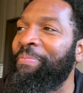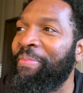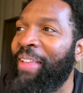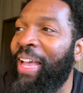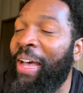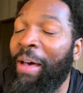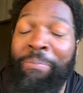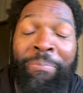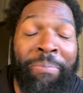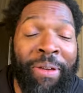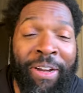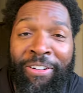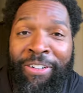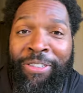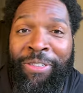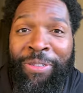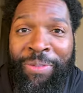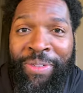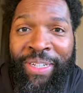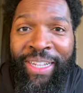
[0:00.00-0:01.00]
I'm
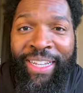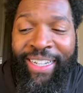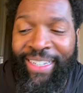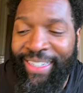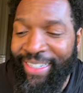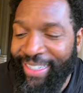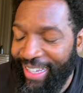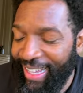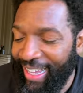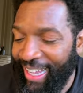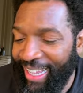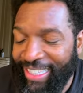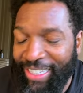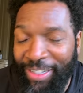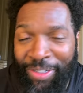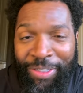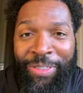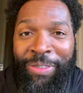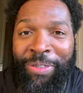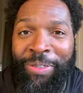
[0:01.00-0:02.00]
Baratunde. I
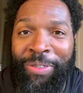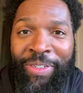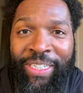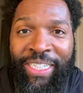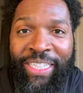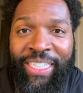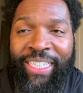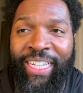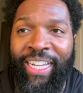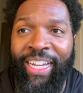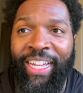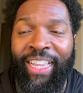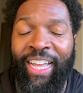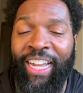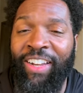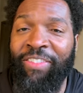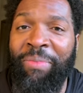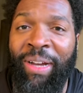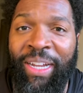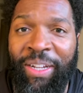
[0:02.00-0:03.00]
tell stories, a
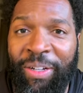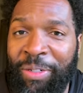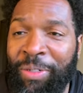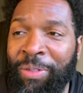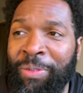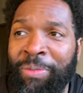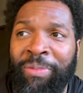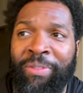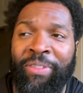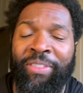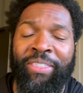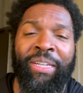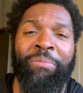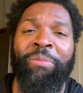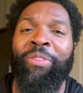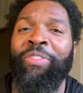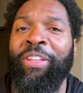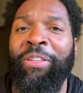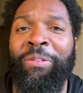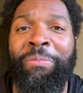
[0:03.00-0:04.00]
lot of my own, some
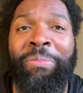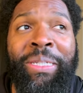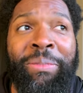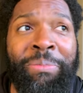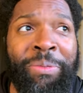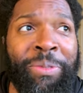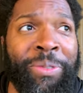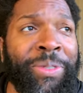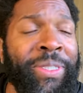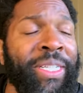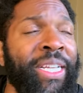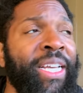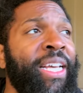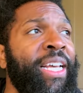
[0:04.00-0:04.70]
of other people's.